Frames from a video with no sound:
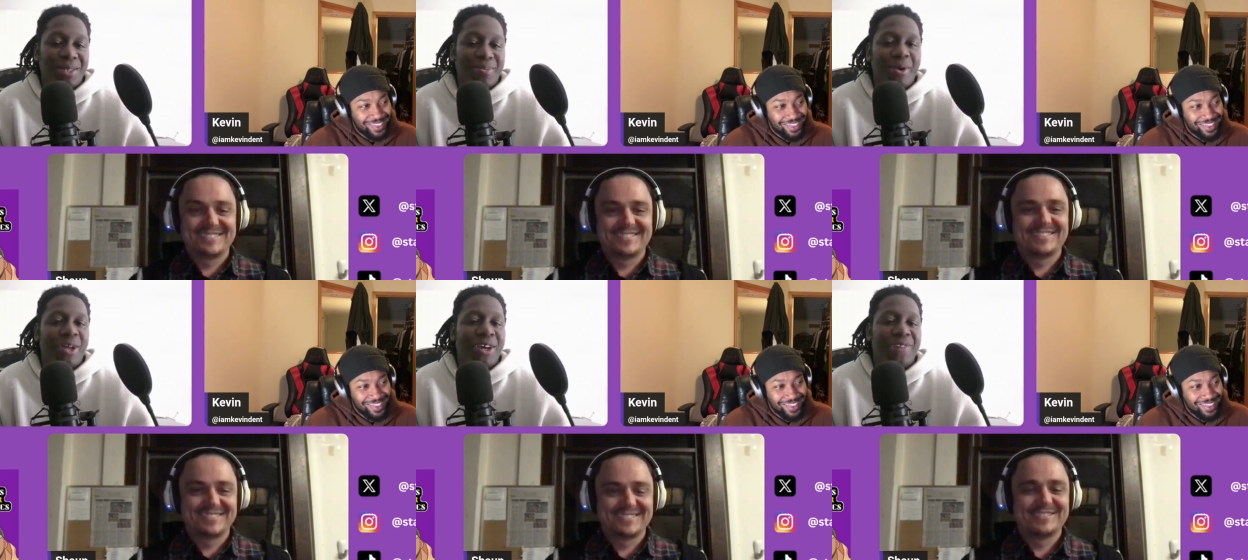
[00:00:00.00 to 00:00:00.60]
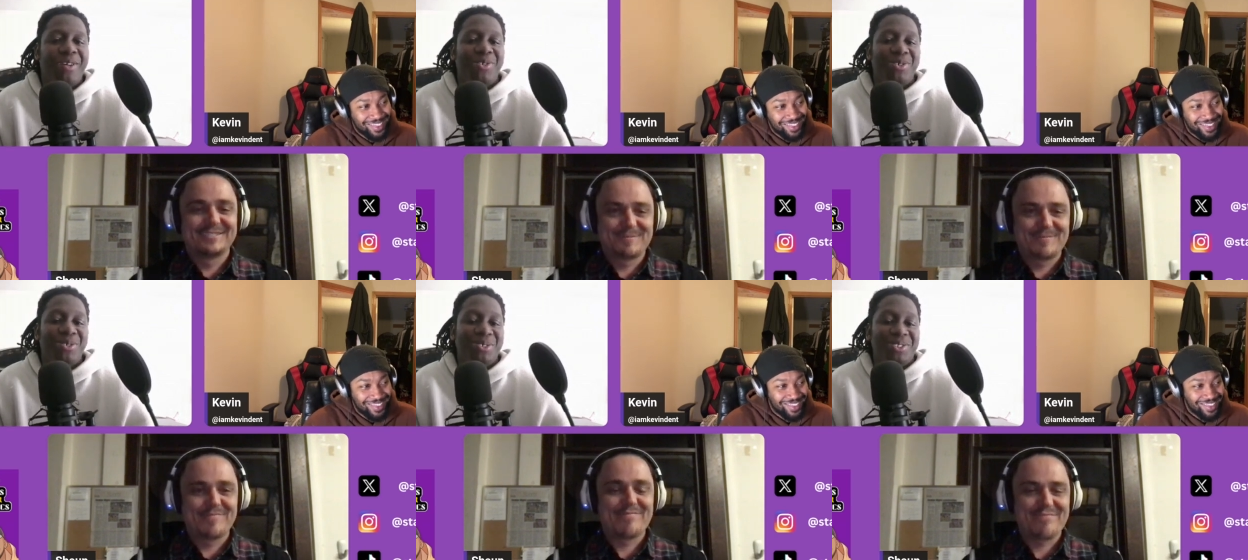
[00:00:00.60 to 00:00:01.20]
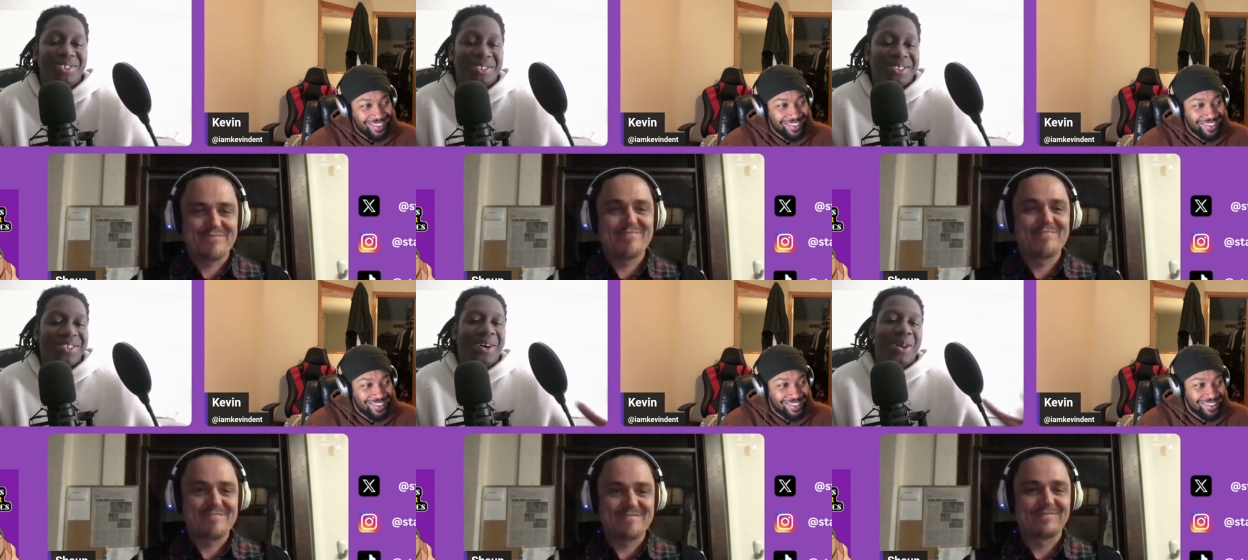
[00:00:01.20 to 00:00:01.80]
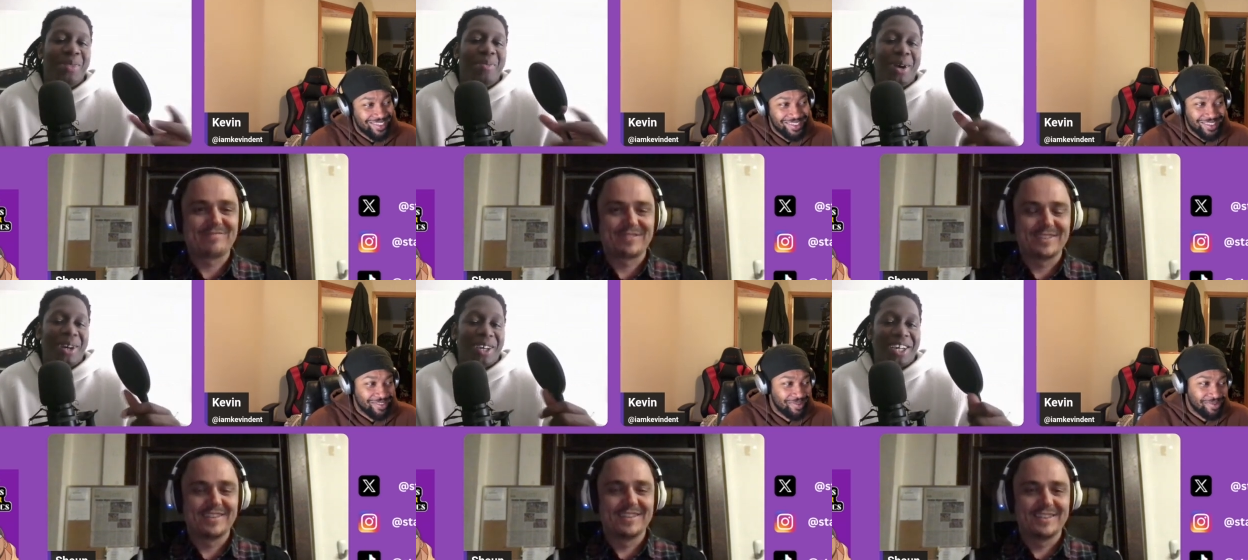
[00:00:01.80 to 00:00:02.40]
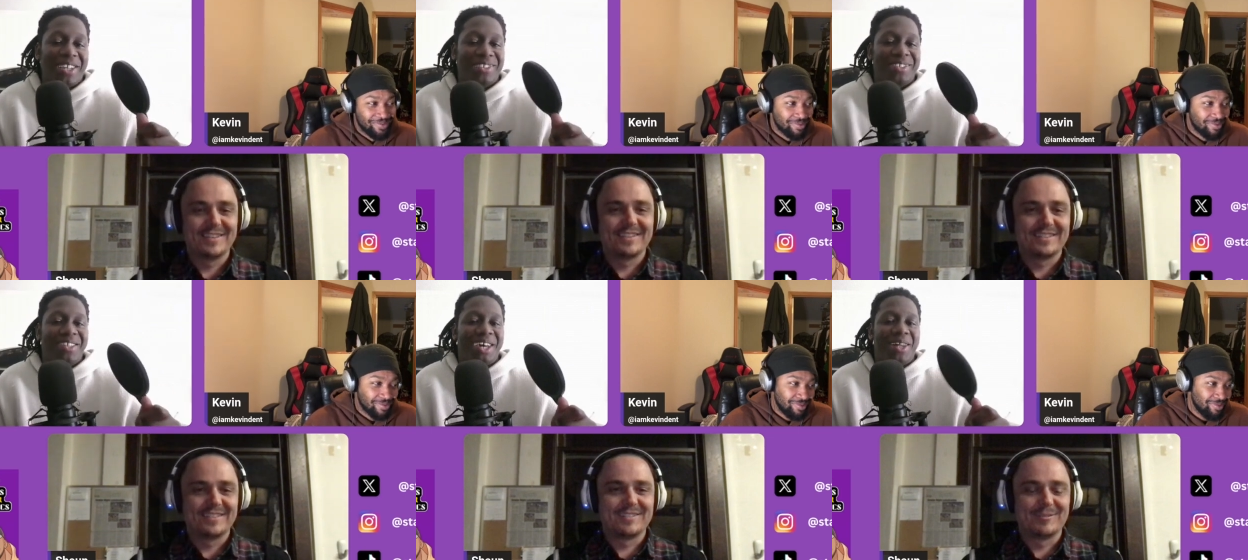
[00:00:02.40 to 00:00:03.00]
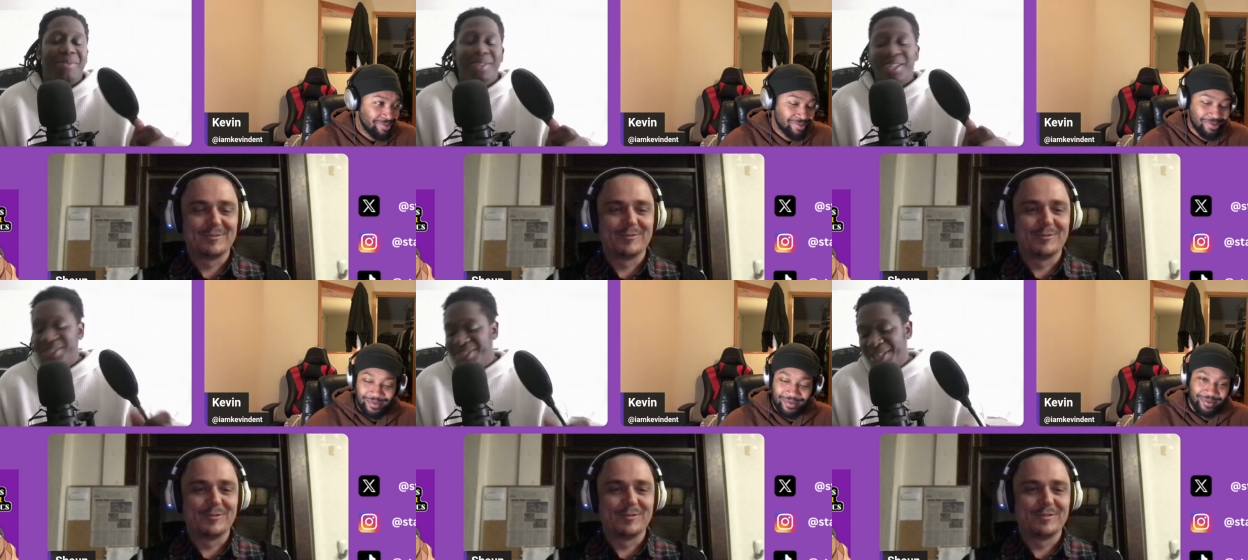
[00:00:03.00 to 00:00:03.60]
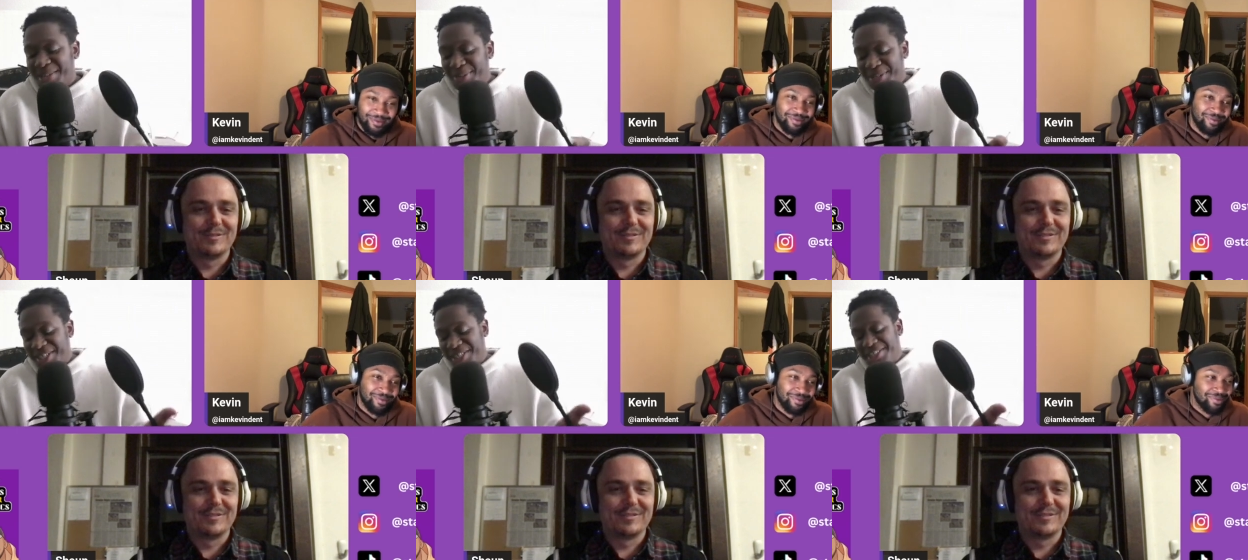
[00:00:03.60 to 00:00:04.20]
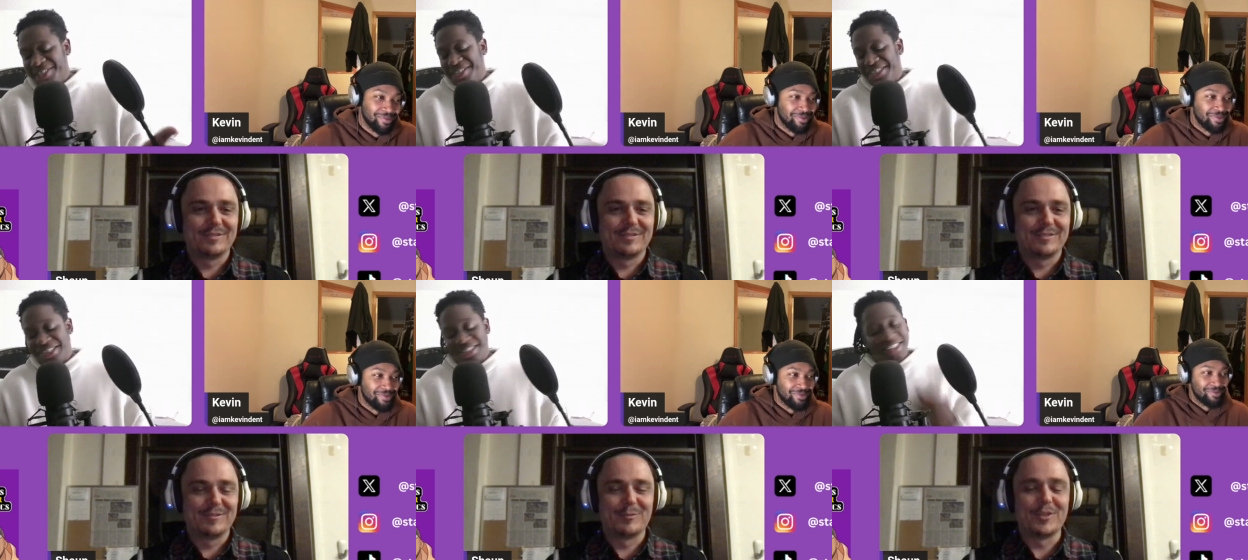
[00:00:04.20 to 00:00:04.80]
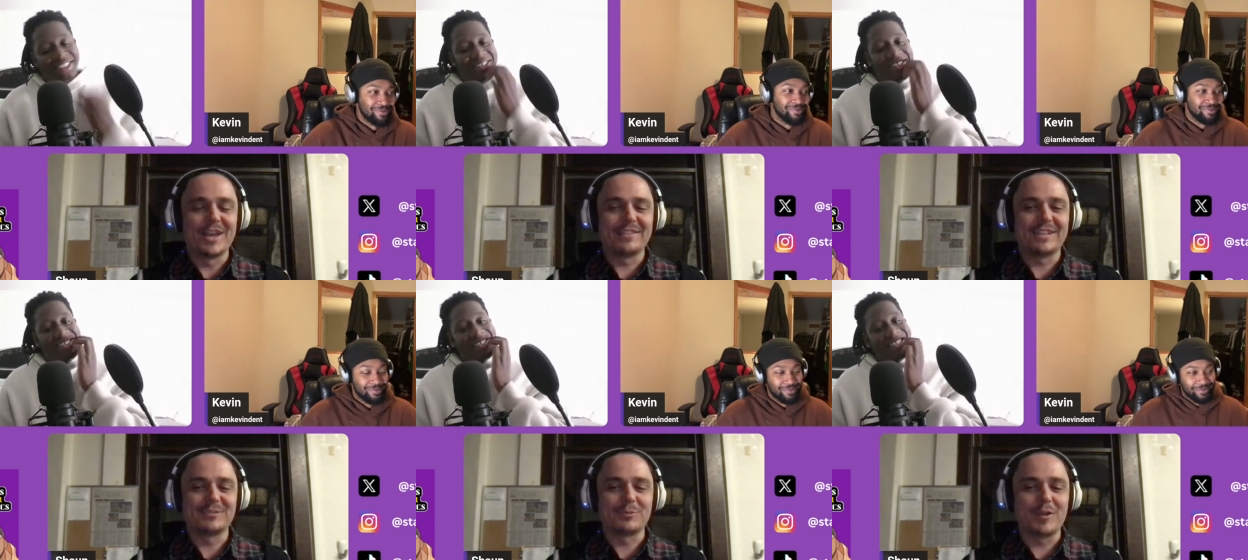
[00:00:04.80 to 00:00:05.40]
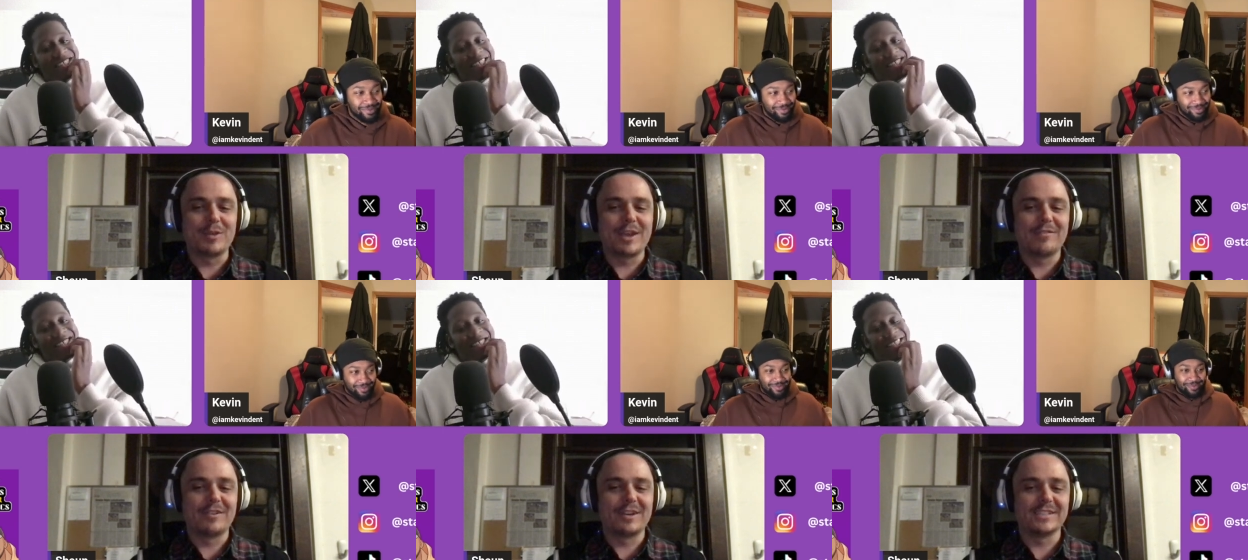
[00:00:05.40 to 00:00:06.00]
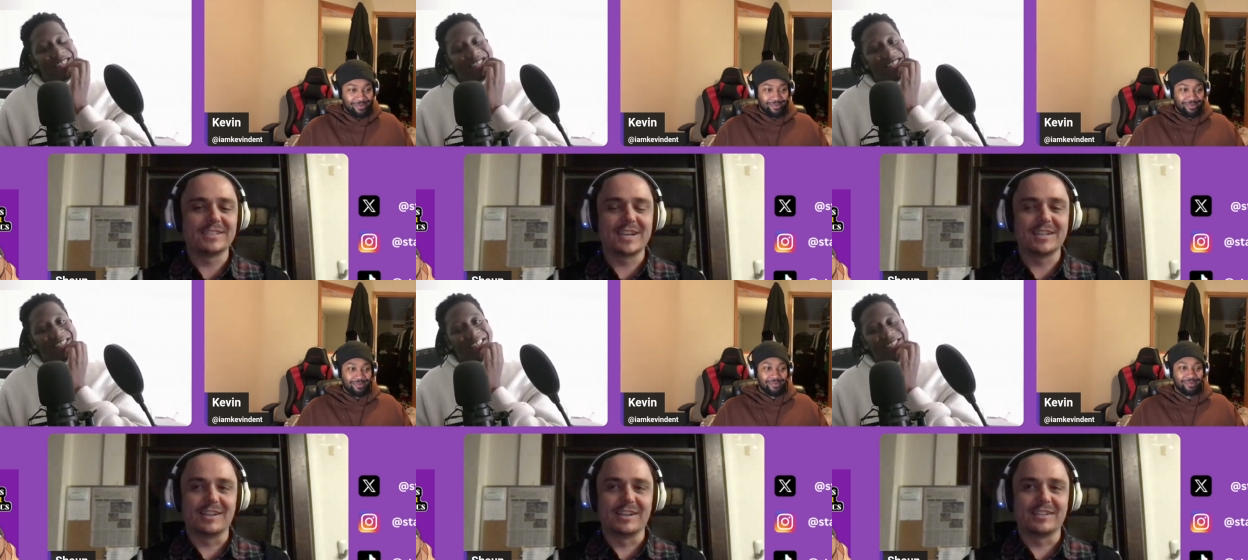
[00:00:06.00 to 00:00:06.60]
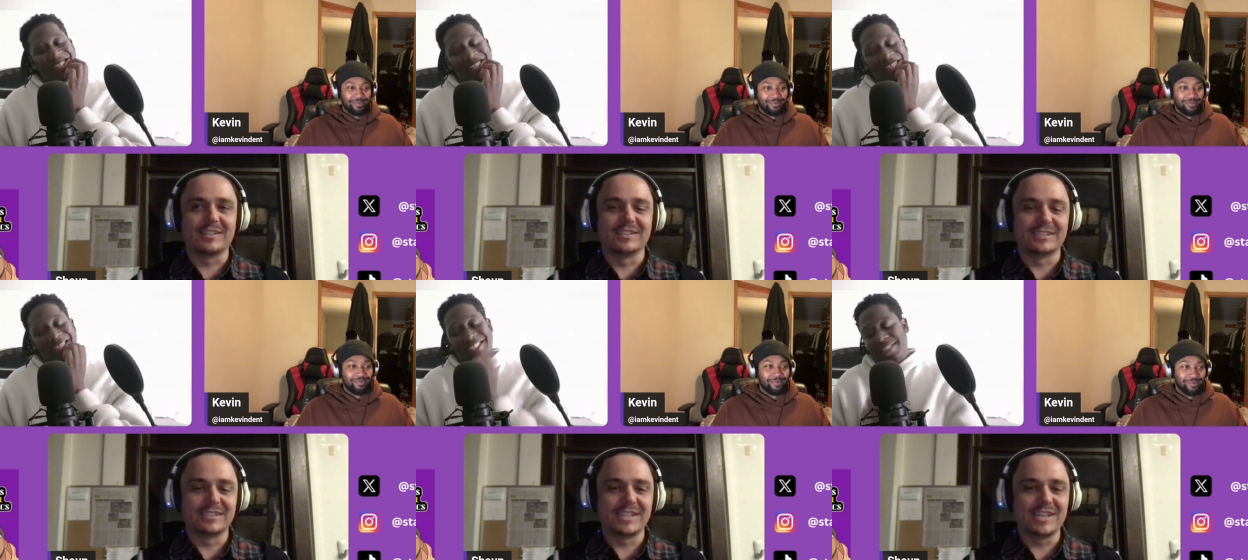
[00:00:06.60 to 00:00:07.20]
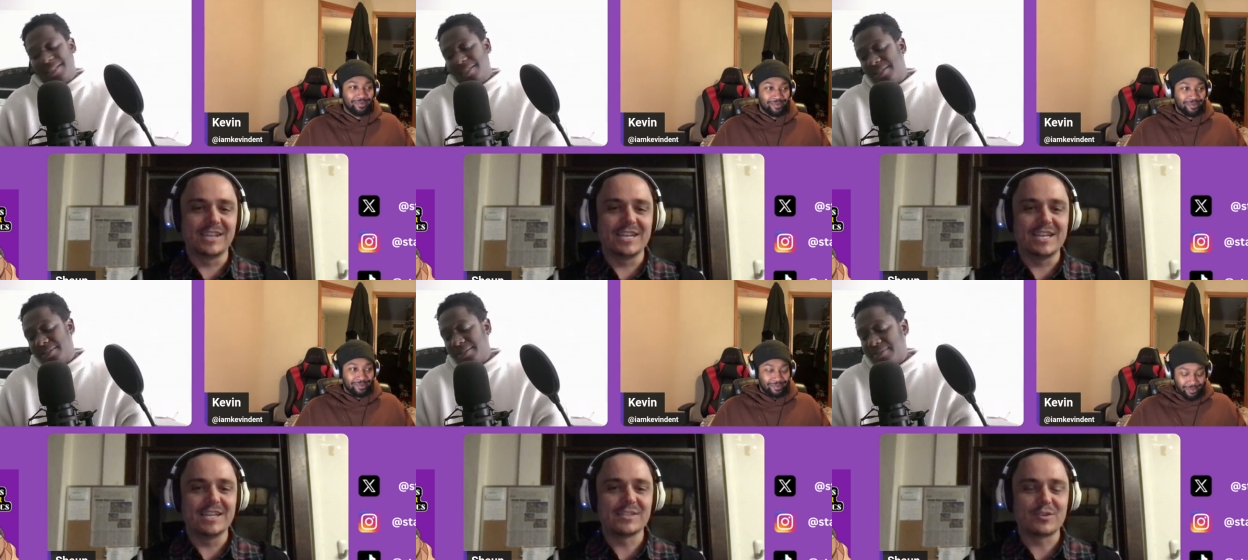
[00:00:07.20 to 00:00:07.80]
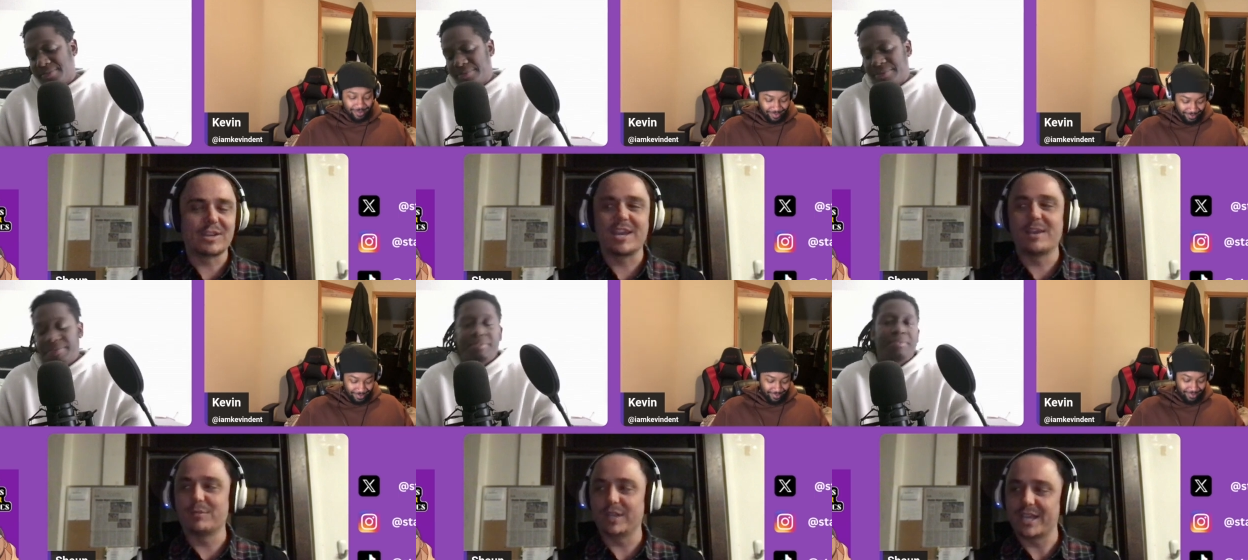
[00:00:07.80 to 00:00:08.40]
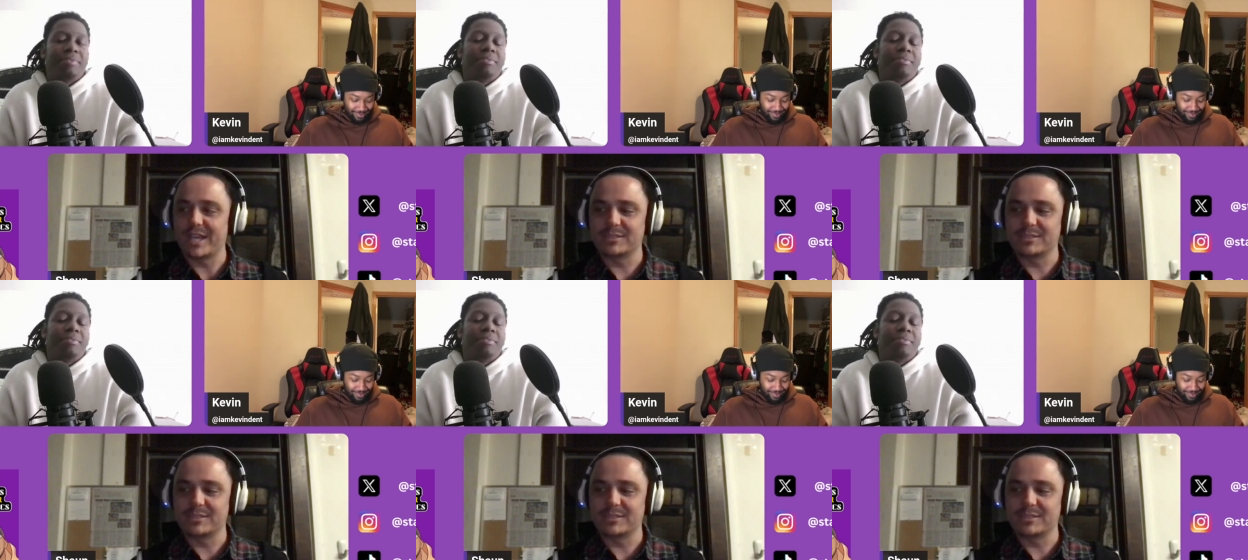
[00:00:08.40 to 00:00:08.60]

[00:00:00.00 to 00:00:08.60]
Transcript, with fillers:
Speaker 1: parlay adventures on the podcast. I love it. You just love to see it.
Speaker 2: Well, that that's why we have Vonny's hotline because he he is our gambling